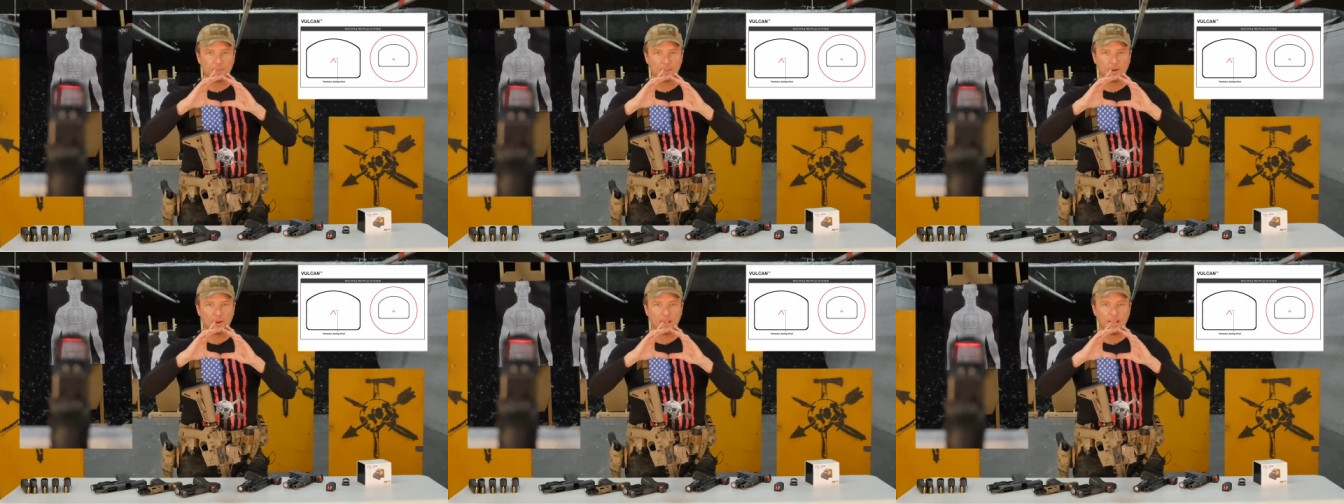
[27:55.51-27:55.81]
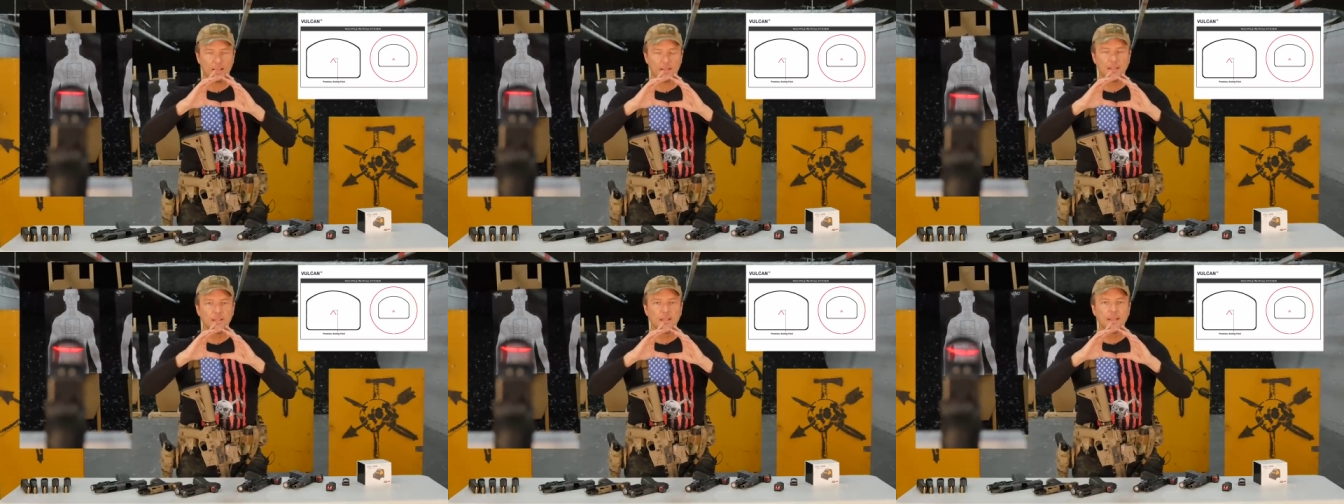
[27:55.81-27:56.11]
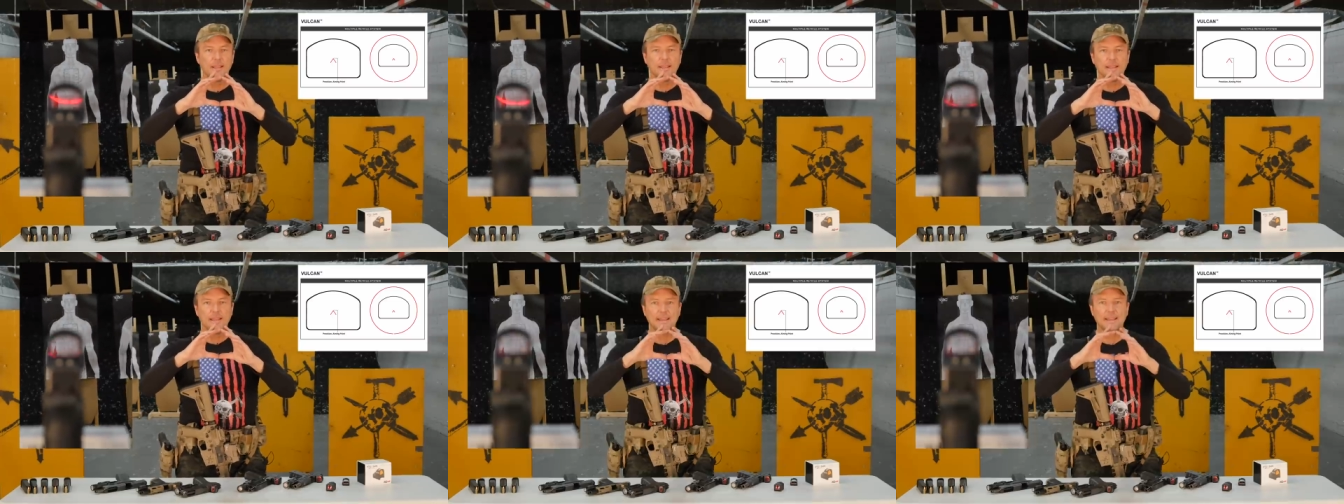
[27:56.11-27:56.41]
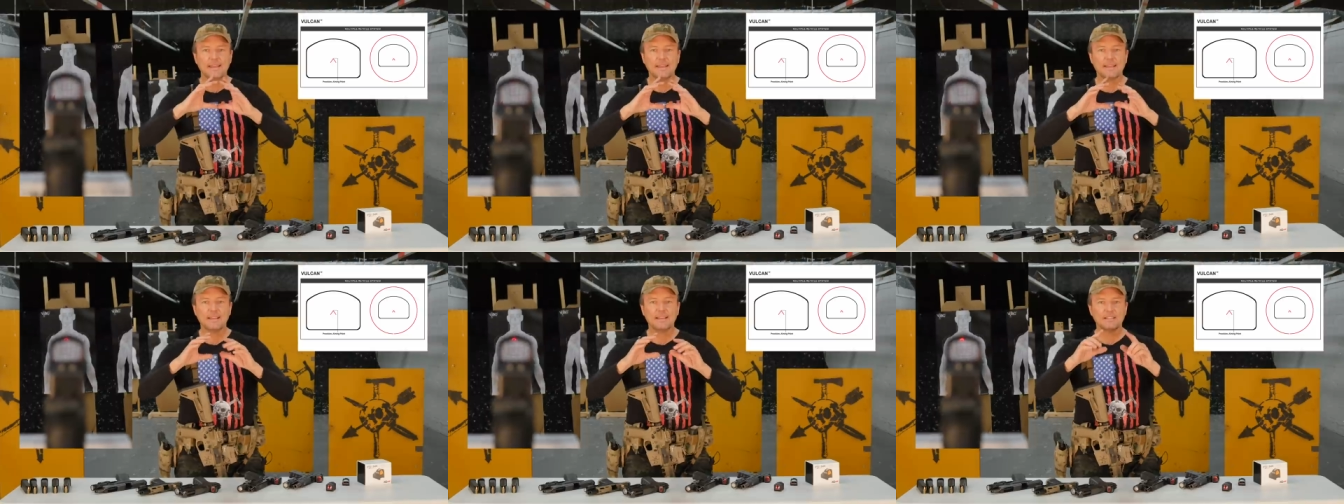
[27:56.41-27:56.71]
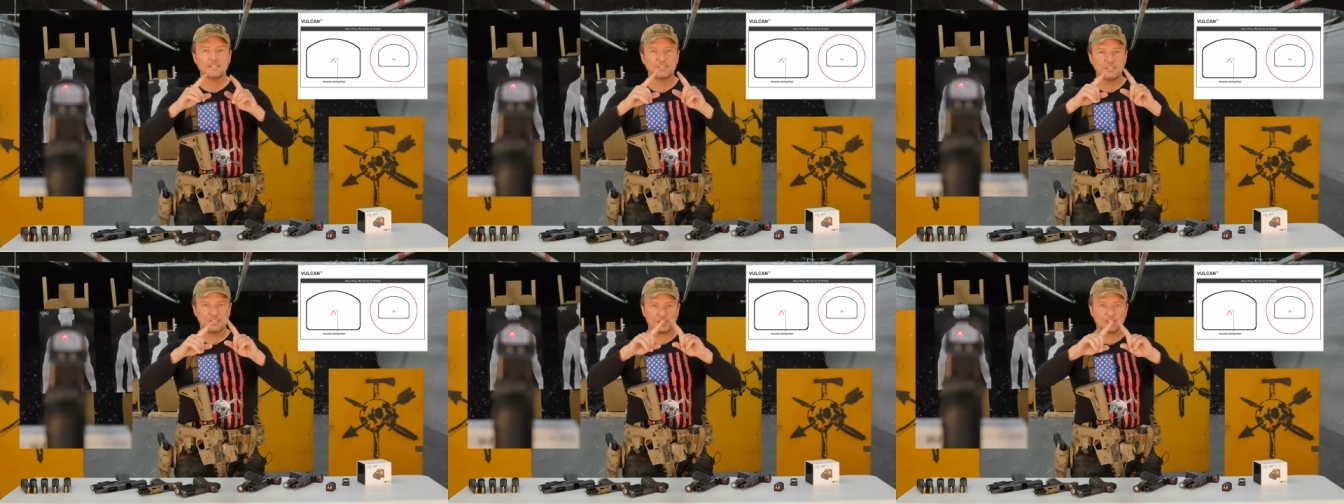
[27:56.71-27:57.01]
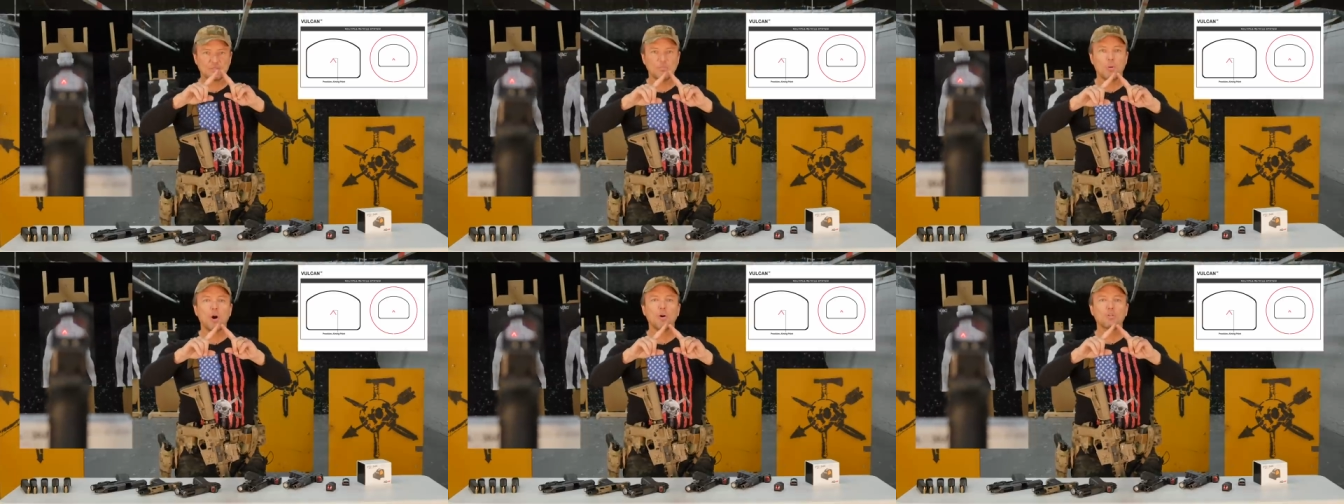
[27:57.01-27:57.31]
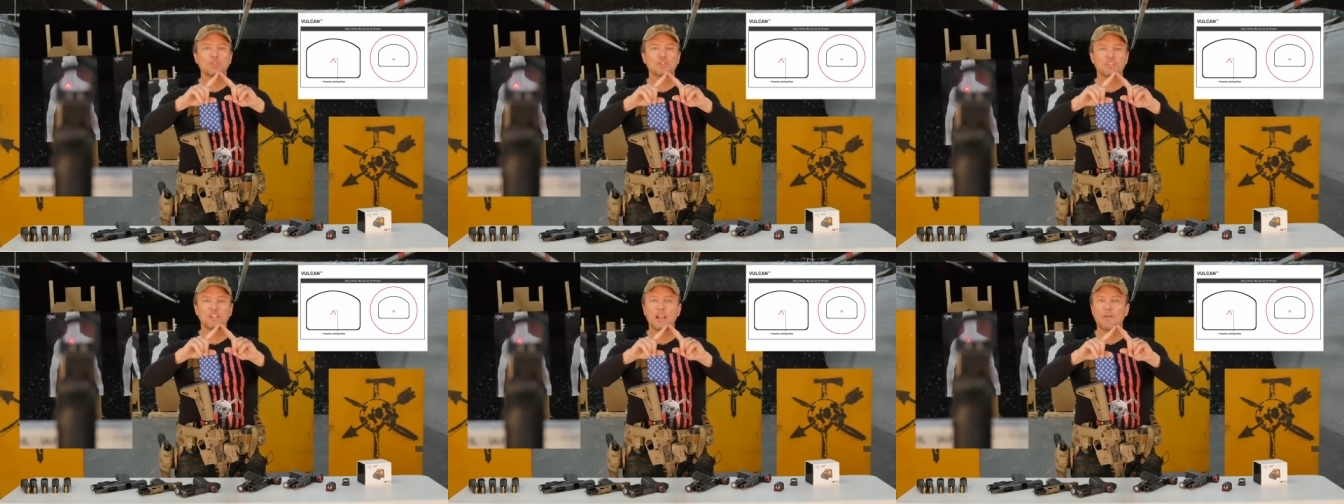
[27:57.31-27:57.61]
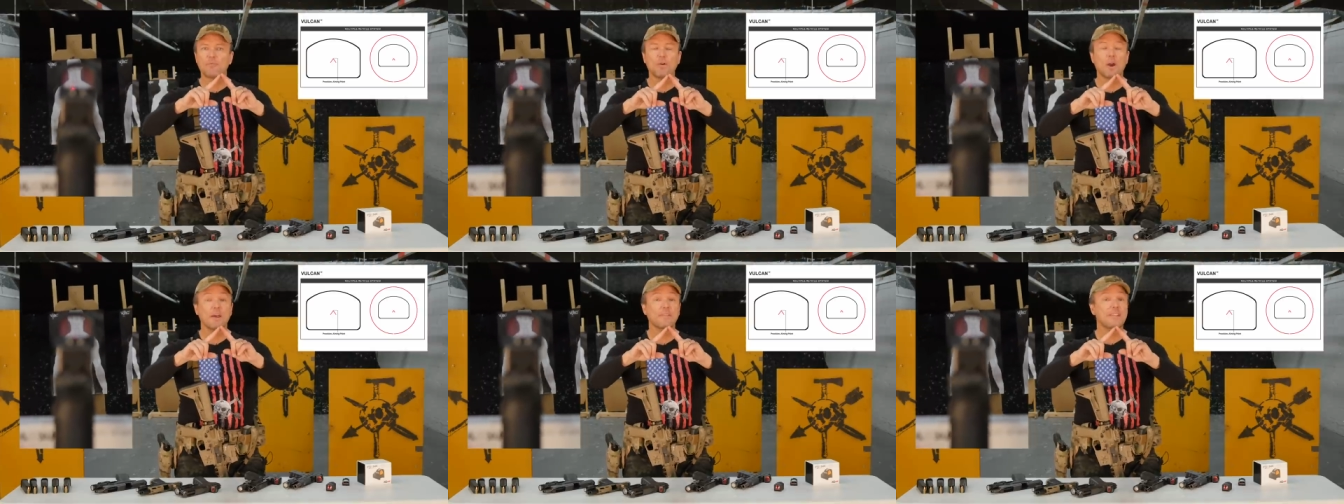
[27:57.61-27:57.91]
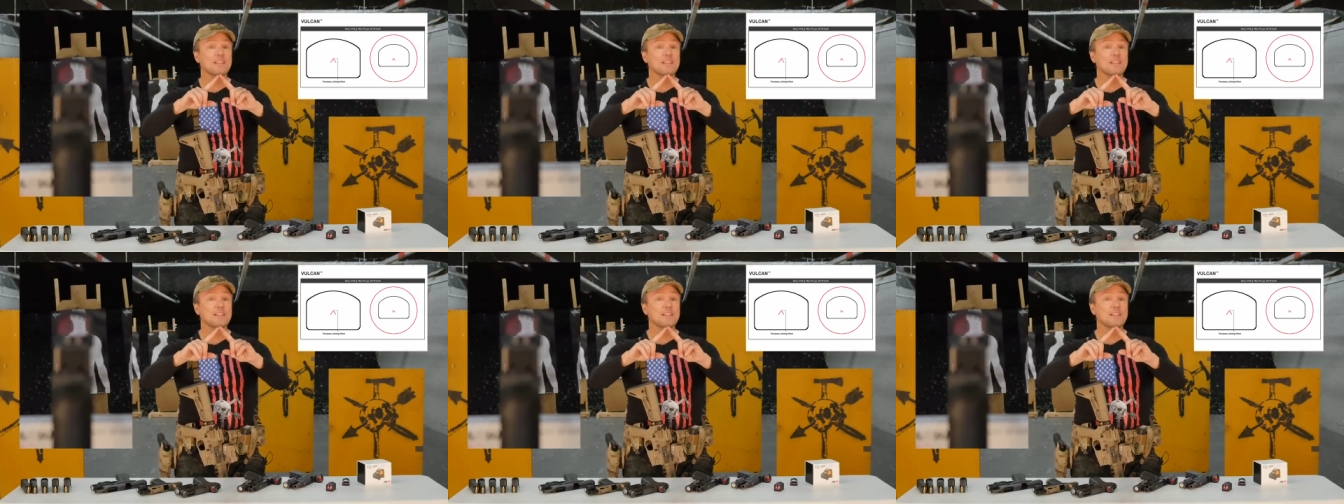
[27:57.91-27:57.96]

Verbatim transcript: right? It is the small chevron.